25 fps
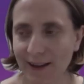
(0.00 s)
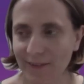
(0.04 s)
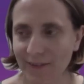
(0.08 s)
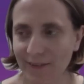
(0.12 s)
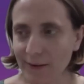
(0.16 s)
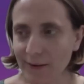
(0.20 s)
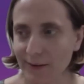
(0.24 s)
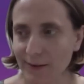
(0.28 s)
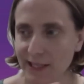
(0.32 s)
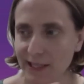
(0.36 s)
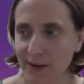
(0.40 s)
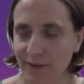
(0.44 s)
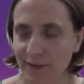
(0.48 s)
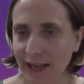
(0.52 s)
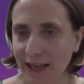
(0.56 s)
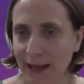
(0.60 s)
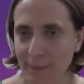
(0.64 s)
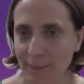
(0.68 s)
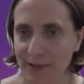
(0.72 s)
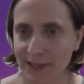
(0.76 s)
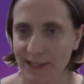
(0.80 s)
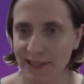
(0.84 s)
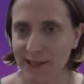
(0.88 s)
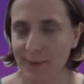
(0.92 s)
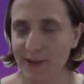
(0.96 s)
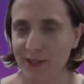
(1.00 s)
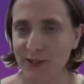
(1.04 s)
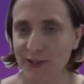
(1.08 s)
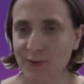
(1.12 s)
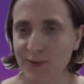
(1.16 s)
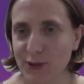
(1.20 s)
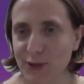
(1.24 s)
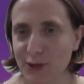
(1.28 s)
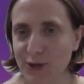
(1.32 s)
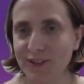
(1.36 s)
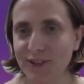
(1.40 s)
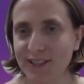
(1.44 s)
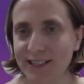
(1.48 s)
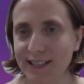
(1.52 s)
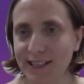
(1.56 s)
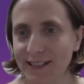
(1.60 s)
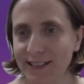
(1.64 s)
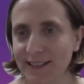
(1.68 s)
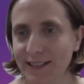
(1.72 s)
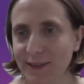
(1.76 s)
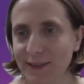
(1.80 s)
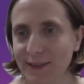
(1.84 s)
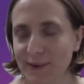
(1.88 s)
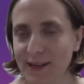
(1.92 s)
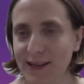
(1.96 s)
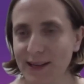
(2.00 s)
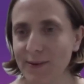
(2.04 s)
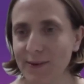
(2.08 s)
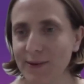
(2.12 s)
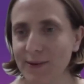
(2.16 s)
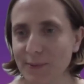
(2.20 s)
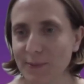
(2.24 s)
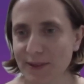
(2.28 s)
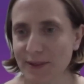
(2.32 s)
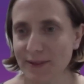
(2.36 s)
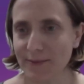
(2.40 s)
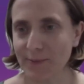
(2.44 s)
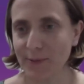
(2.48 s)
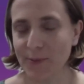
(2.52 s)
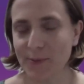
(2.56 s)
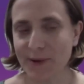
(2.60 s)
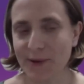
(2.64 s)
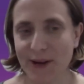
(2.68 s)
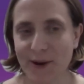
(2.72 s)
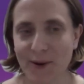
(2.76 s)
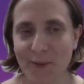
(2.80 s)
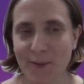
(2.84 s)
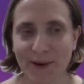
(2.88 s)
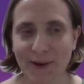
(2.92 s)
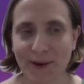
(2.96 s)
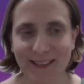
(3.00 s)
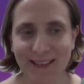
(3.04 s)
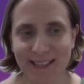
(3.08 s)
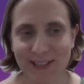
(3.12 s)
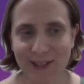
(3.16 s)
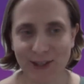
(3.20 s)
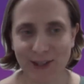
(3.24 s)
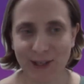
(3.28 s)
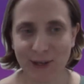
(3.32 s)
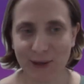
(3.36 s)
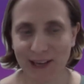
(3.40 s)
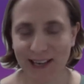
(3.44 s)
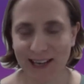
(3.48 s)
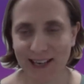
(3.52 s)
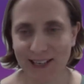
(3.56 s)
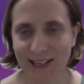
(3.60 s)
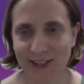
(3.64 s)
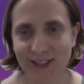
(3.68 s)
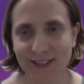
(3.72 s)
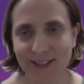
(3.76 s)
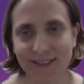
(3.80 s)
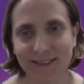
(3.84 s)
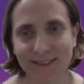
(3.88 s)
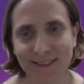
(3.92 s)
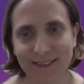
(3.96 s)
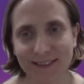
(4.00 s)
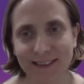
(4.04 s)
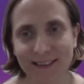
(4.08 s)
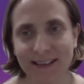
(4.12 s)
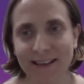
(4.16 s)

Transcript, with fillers: love how it's overlapping so much with neuroscience as well what, we know about lesion location